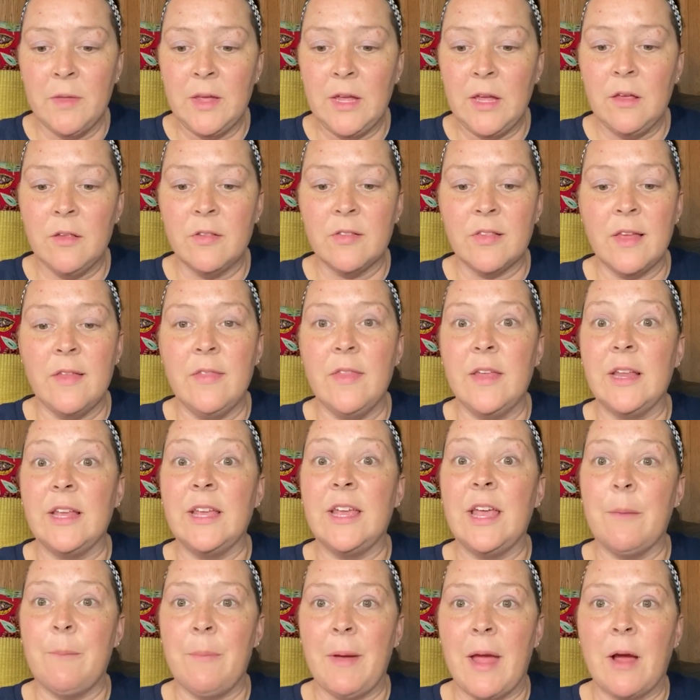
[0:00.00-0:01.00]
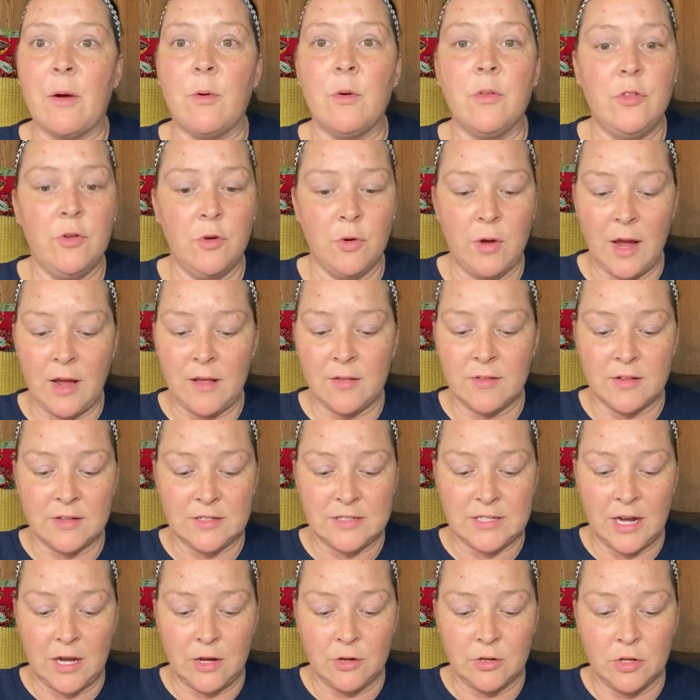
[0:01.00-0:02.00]
these and then get back with you guys to
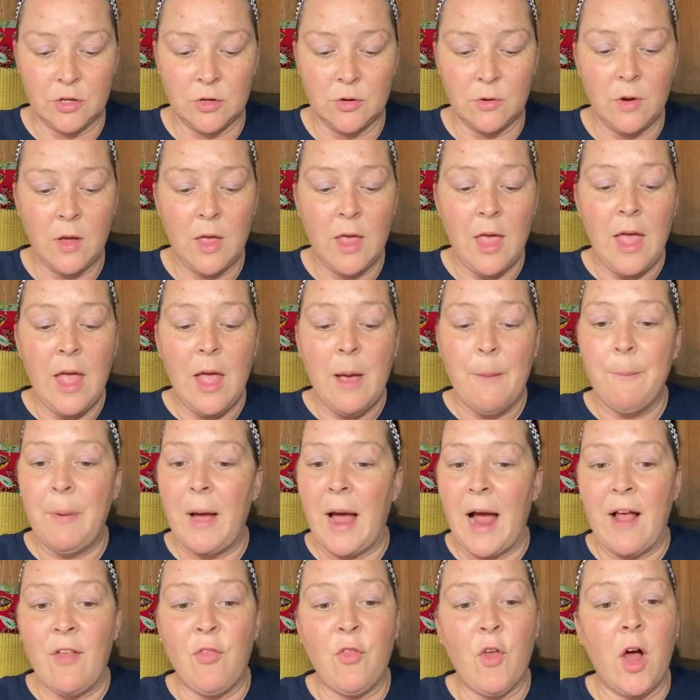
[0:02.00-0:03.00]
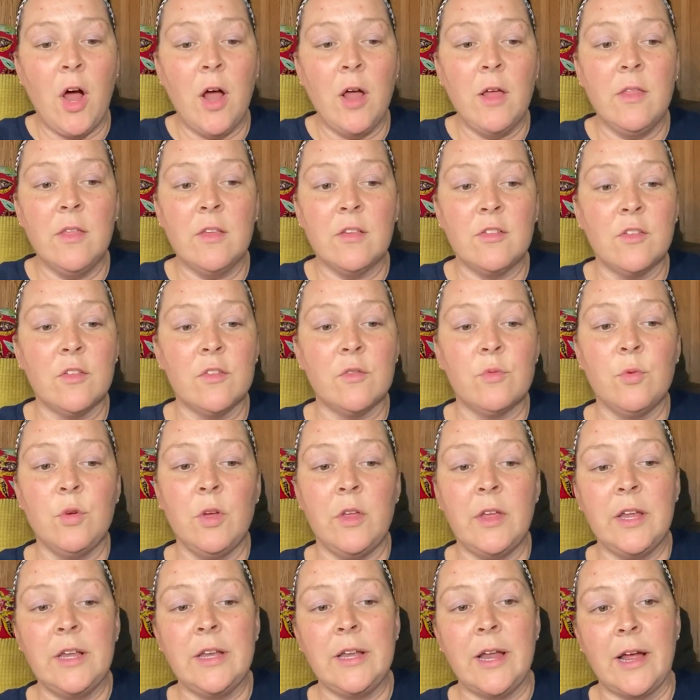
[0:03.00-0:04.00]
tell you. But I thought this is
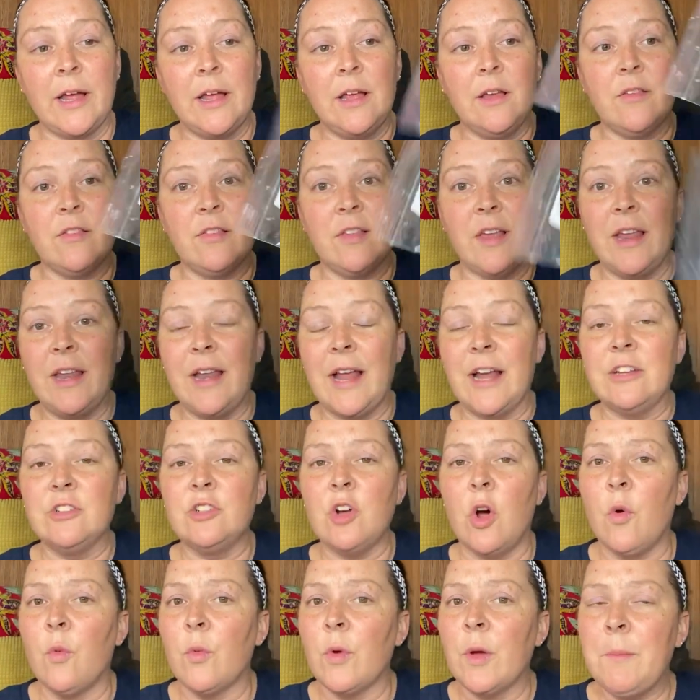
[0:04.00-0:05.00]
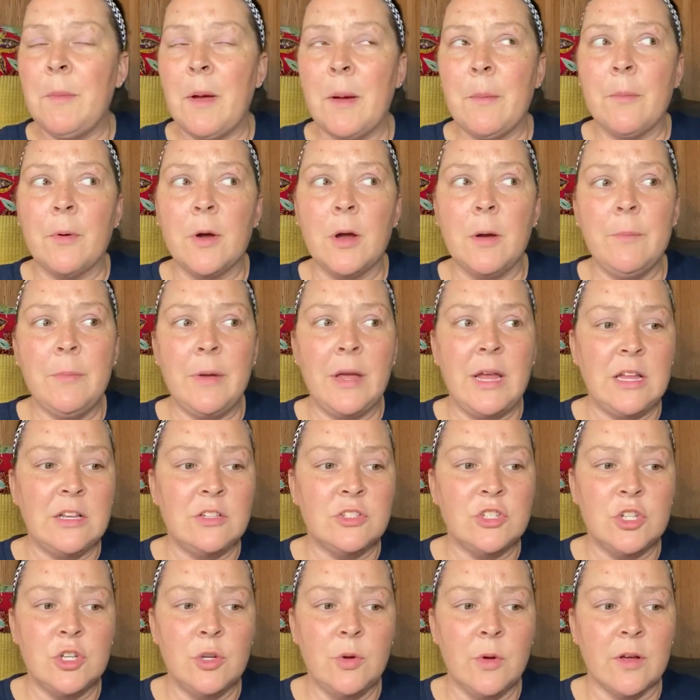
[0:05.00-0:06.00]
really nice and I don't remember it being
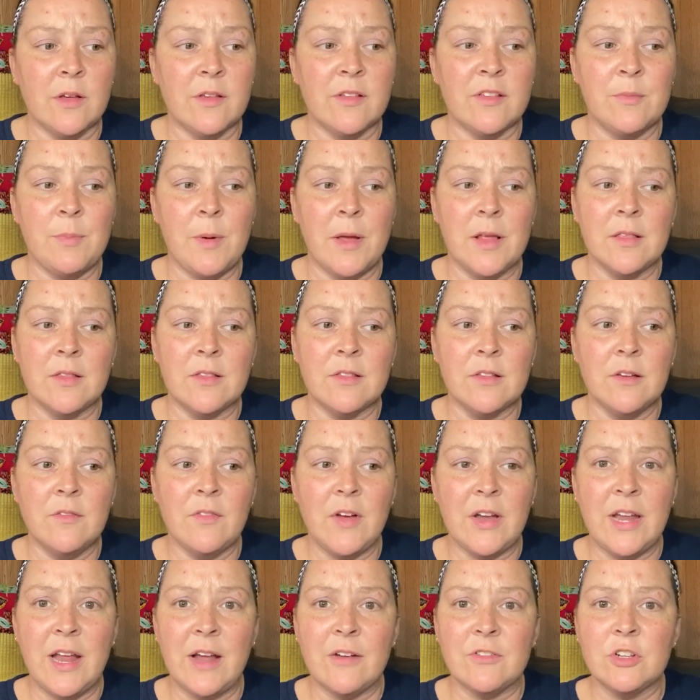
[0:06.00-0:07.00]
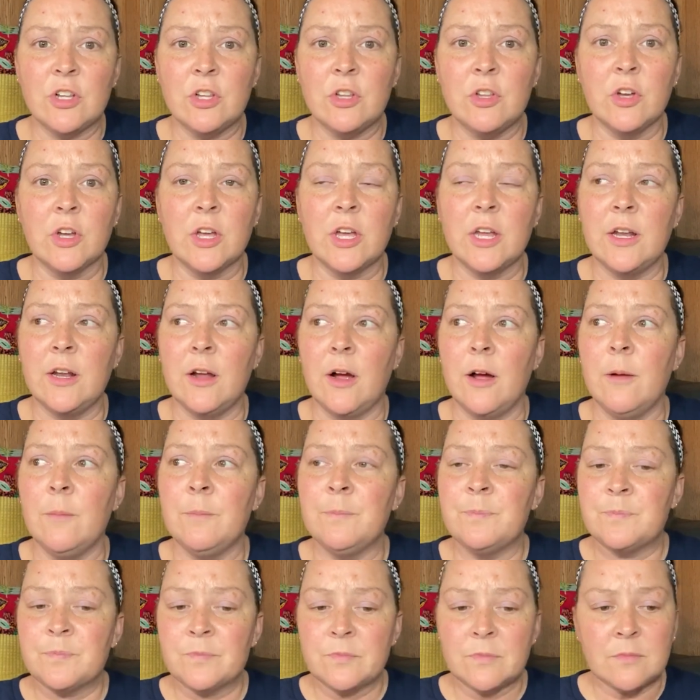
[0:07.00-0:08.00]
too expensive. I'd have to look it up.